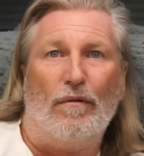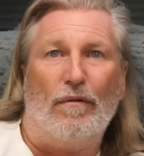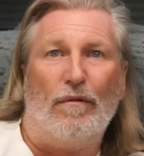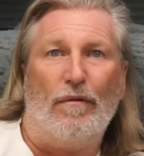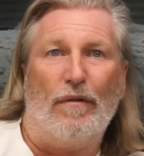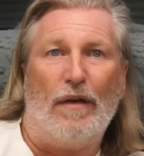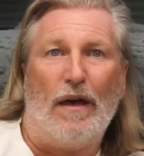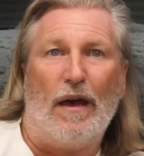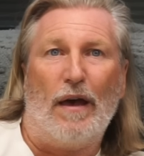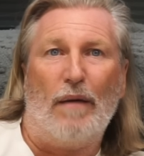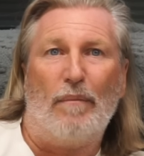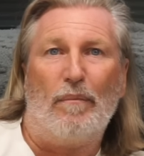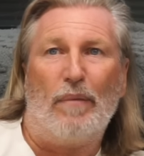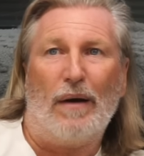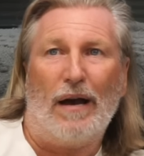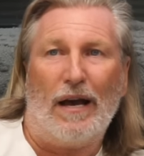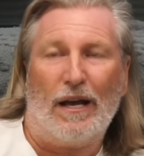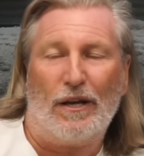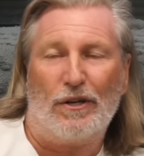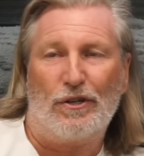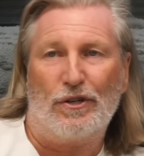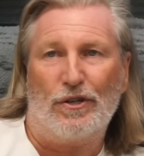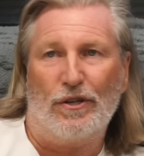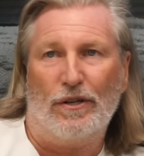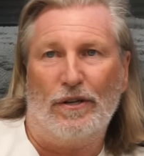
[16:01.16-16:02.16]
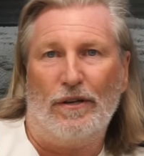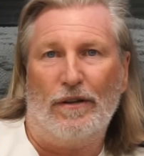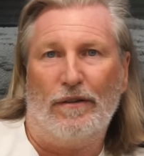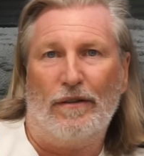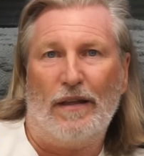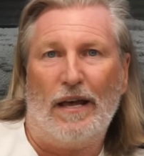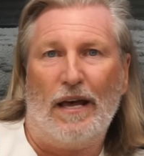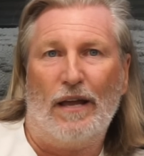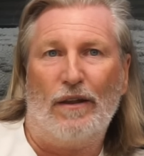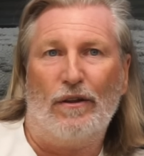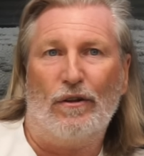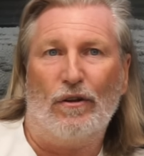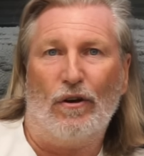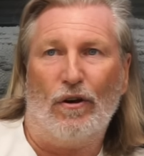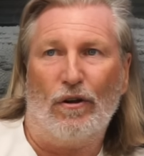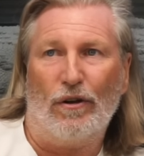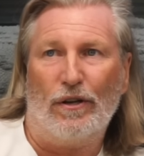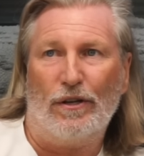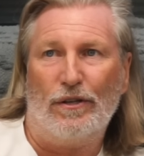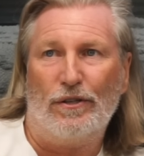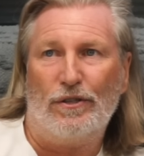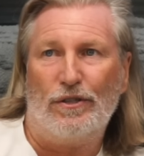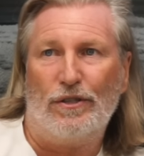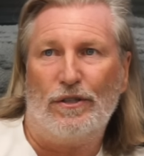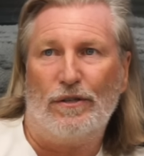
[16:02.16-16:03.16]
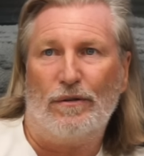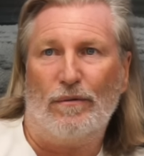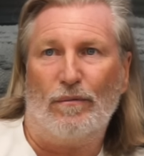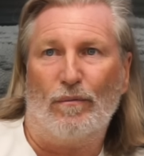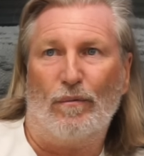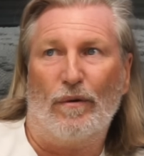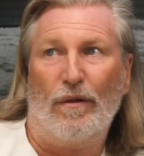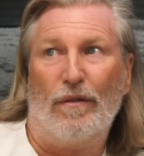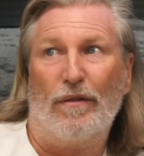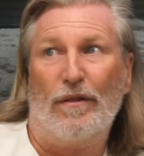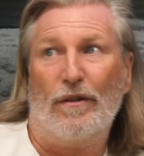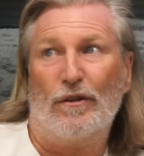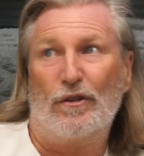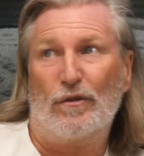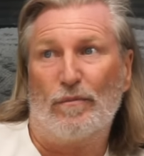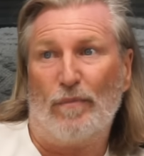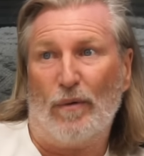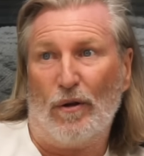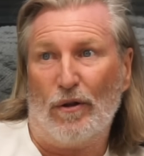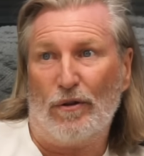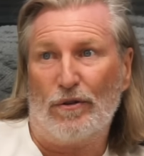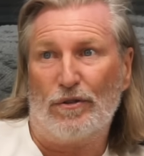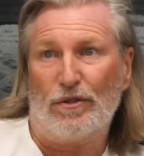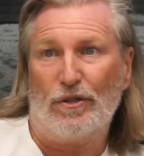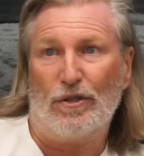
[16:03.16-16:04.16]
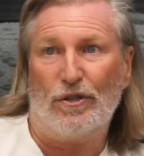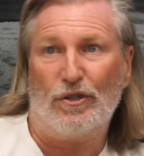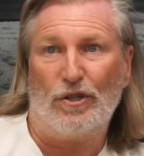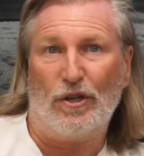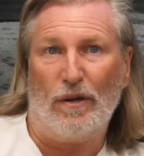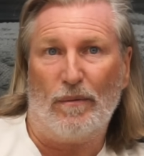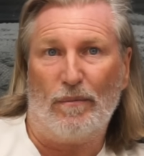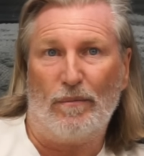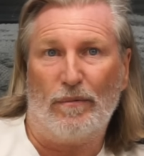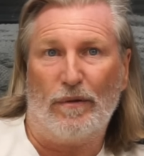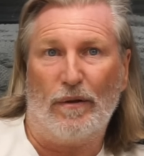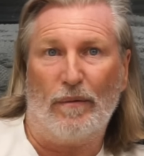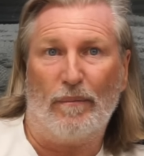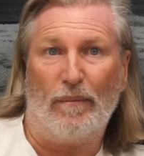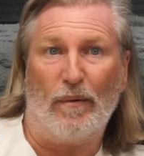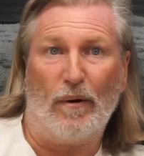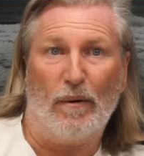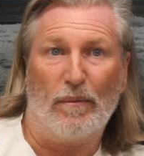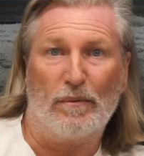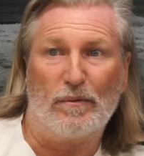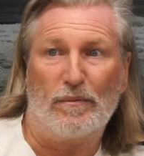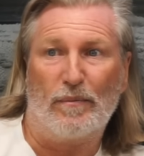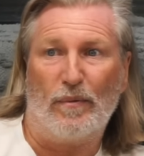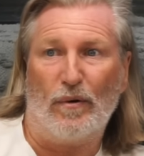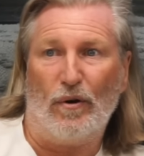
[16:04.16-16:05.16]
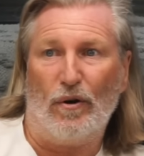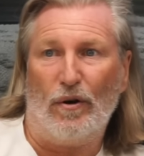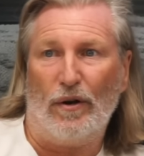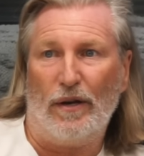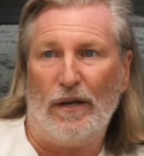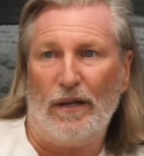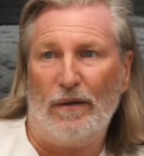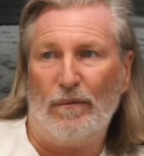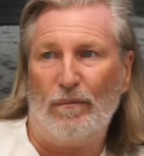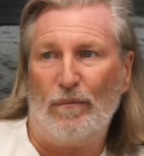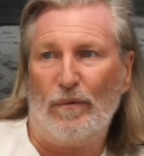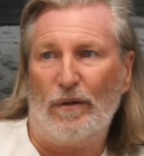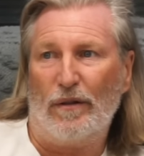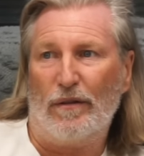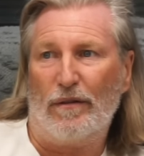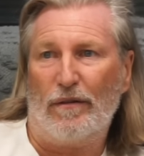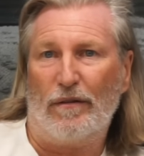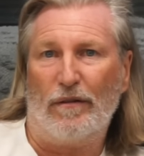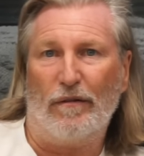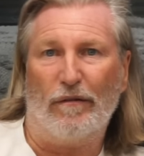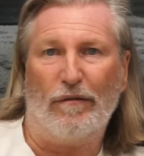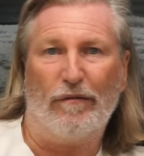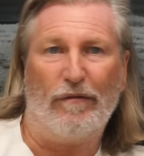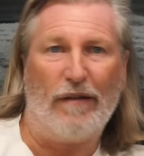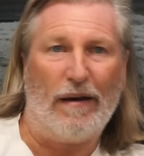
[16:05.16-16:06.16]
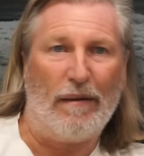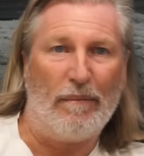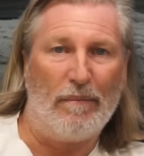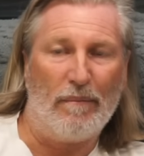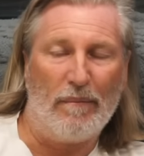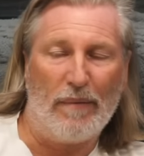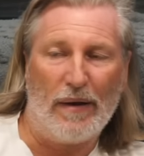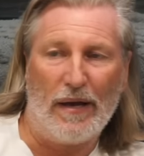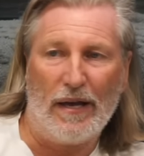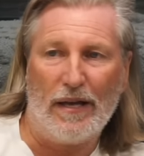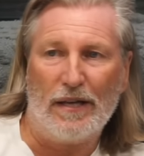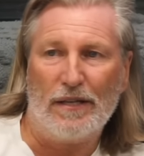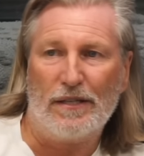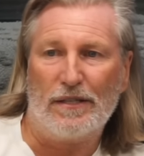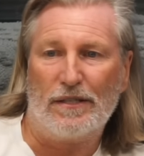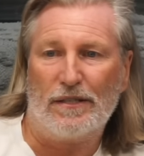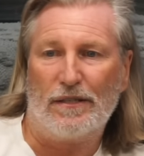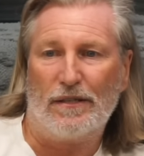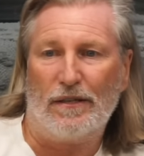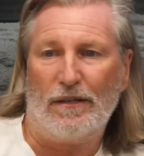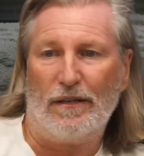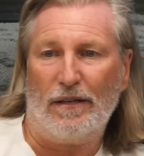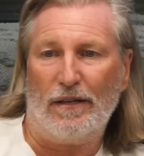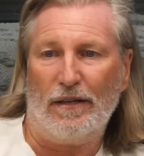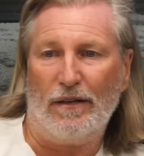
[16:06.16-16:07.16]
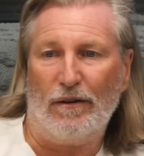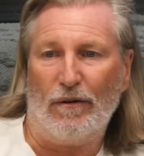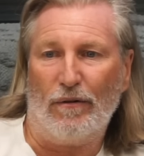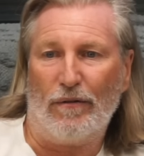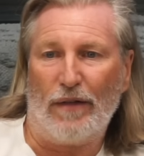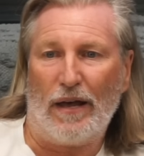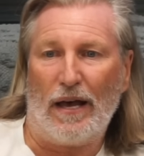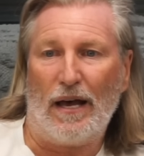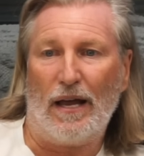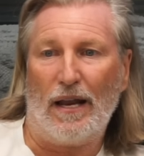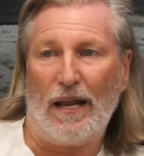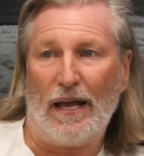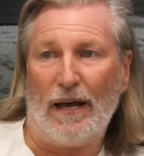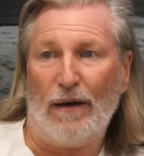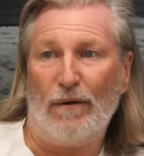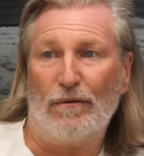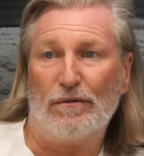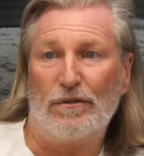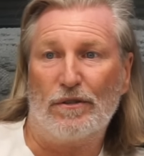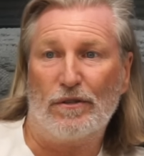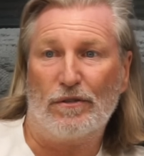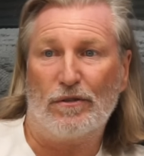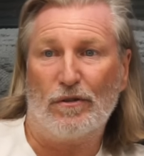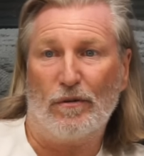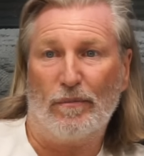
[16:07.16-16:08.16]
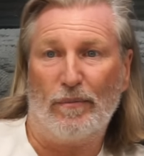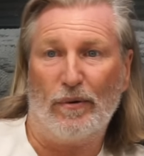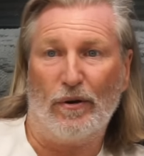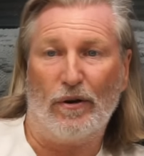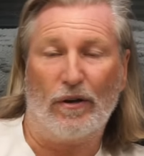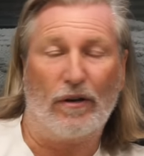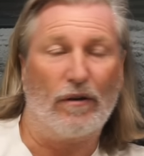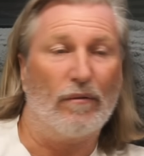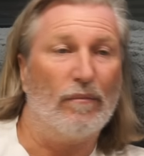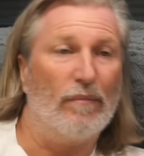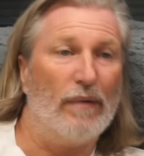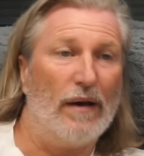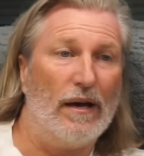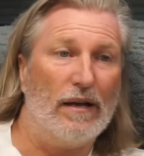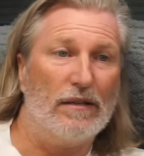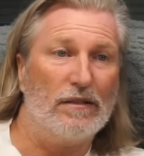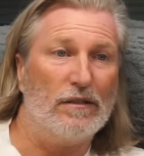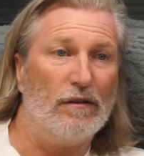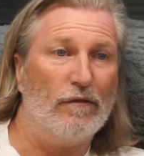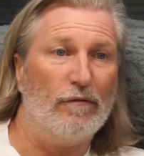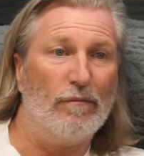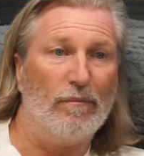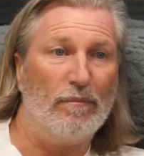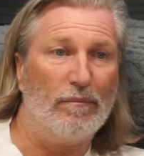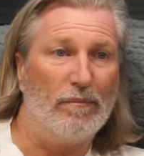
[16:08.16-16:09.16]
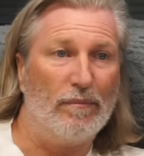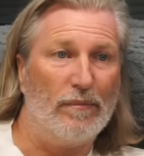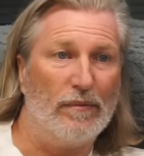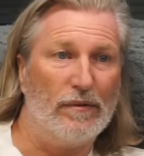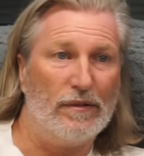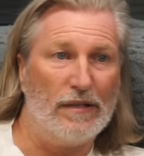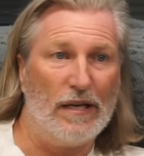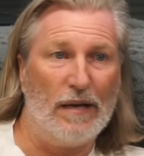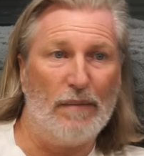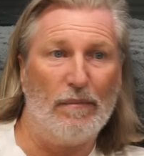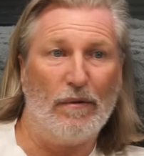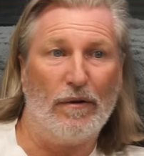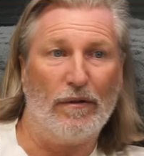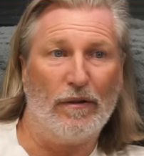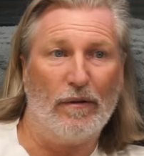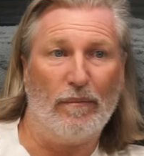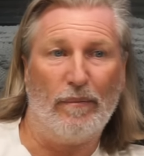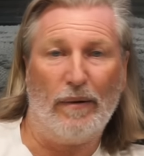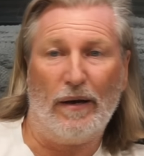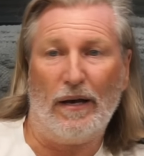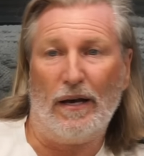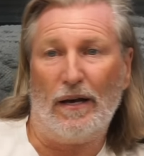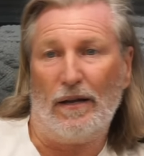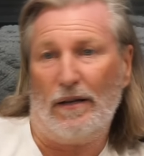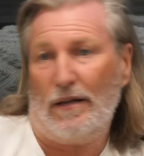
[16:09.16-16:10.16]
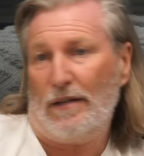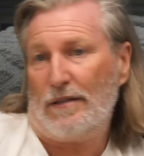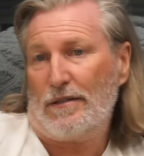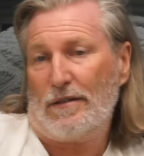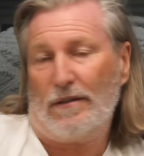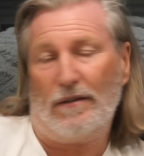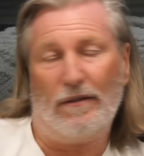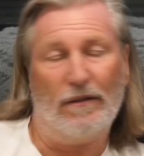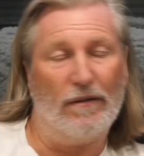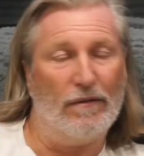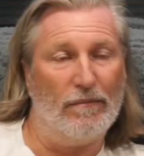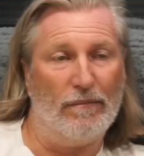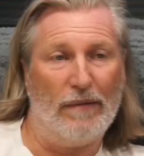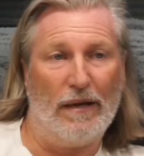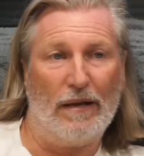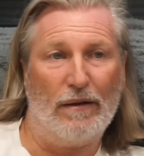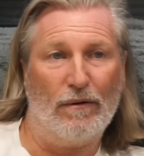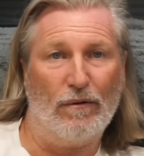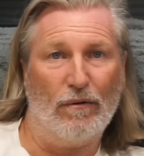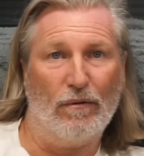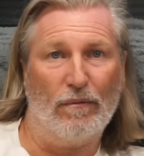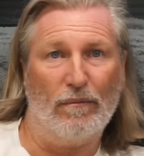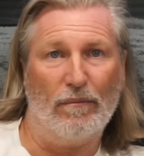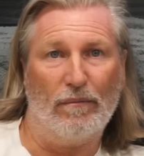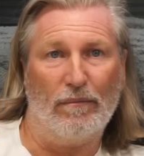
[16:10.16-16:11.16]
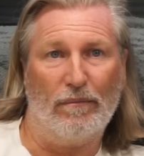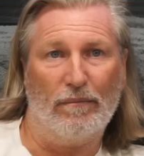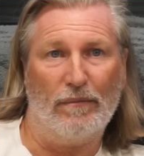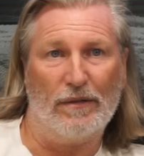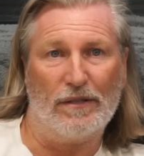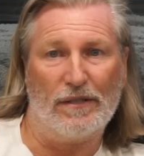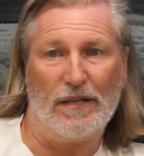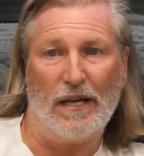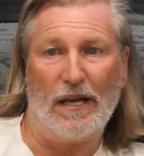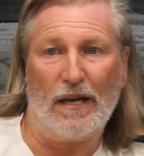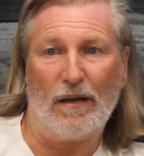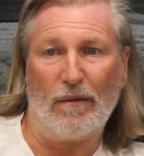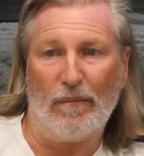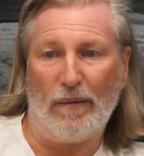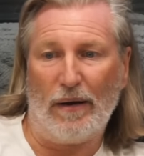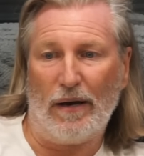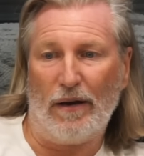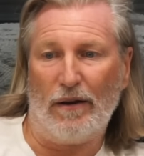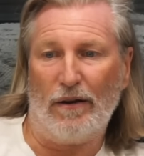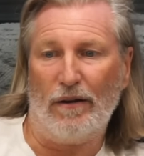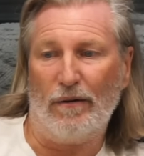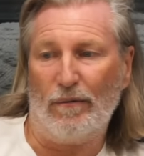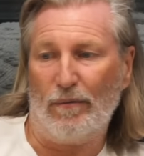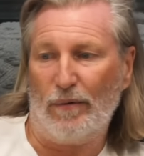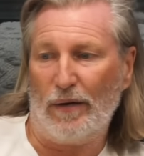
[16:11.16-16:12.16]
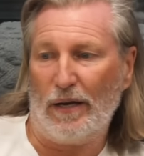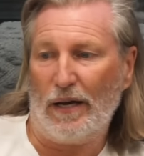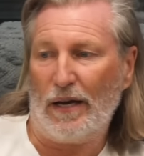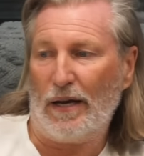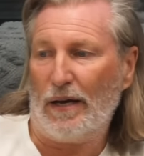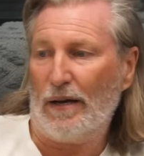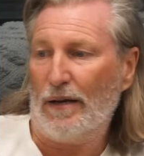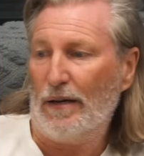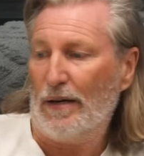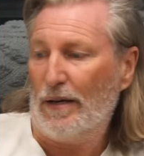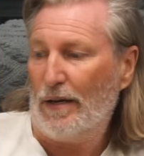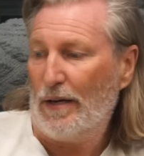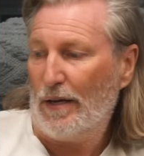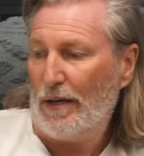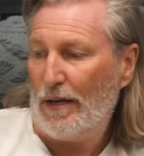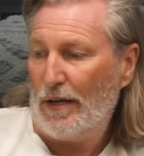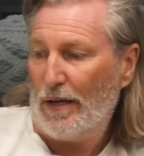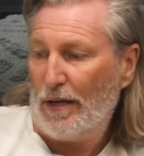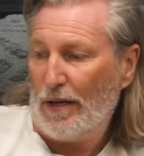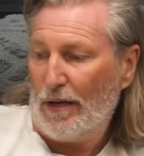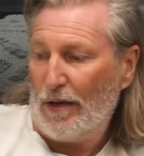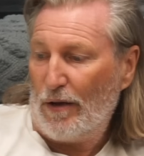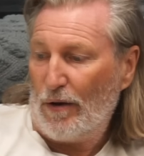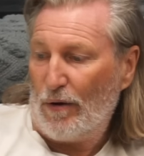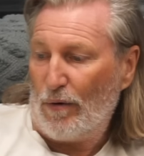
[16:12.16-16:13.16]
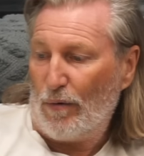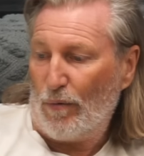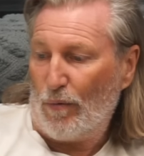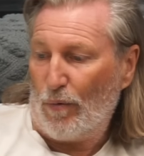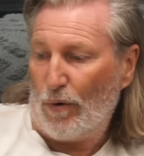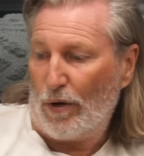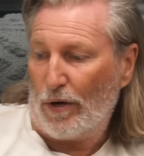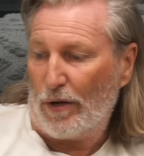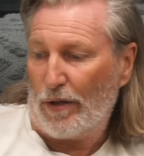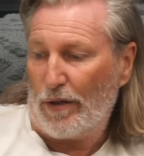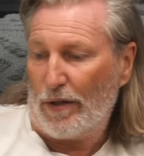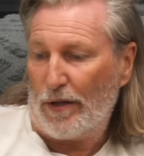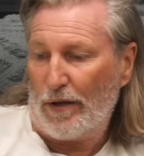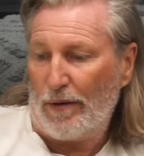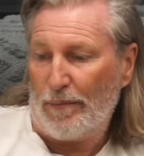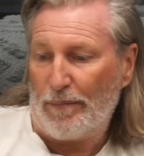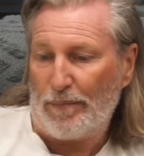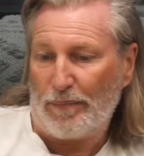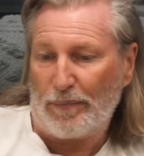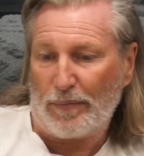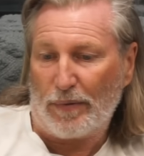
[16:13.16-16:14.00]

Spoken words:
passion and their knowledge, with the sponsorship that Bob's brought in, with the fan base, you know, that allows us to put a competitive team on the park. Listen, make no mistake about it, we are one of